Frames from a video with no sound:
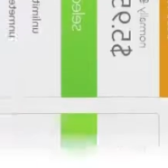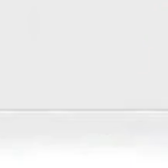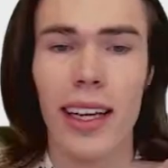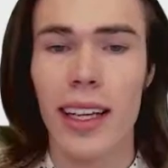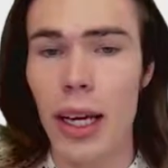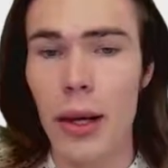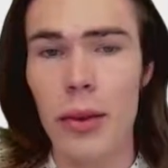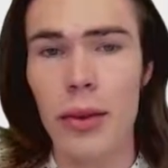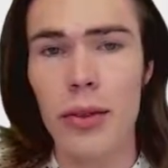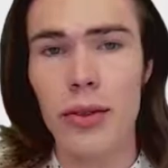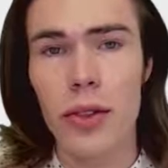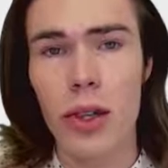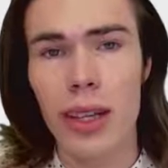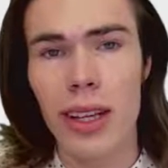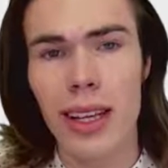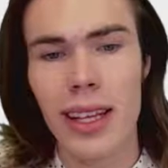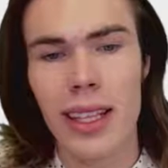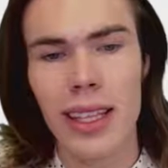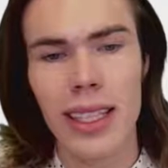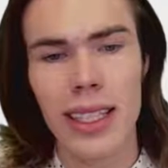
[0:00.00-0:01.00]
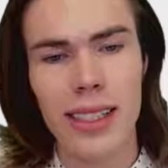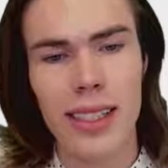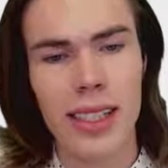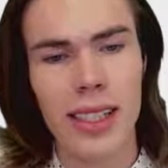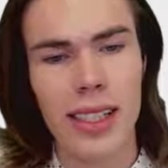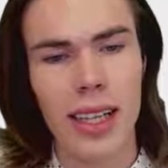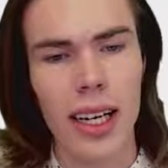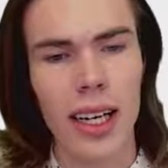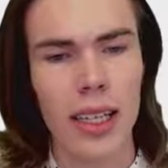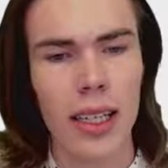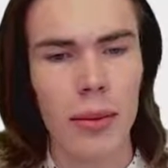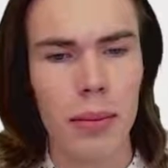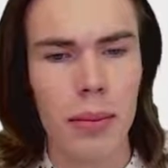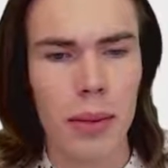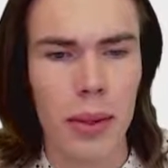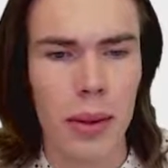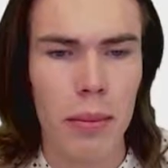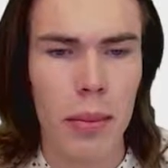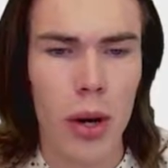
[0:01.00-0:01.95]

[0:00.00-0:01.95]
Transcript: Yeah, we've got the sign up